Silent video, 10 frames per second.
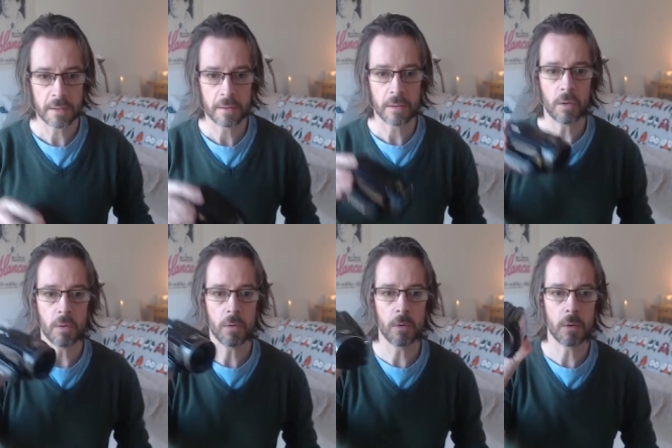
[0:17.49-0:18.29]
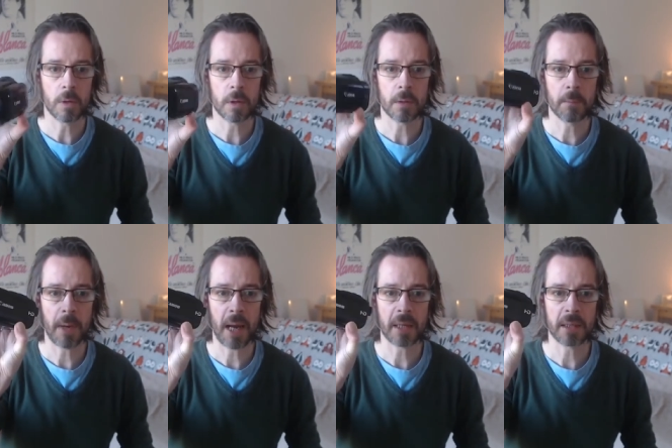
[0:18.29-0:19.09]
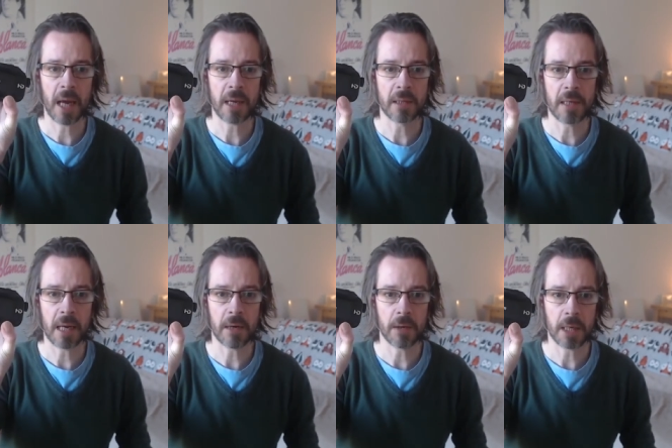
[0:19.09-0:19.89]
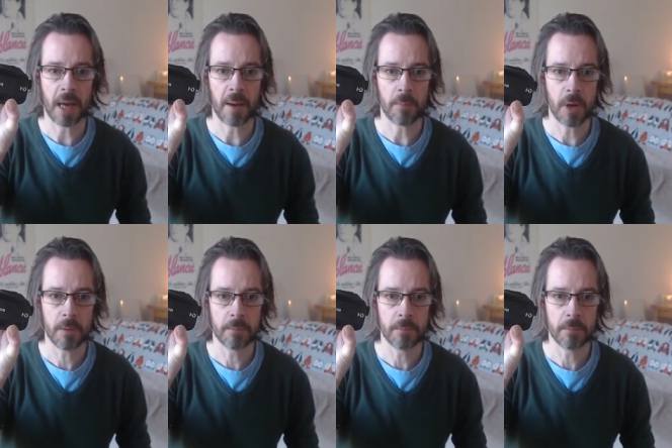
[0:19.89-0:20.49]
your black Canon Legria camera,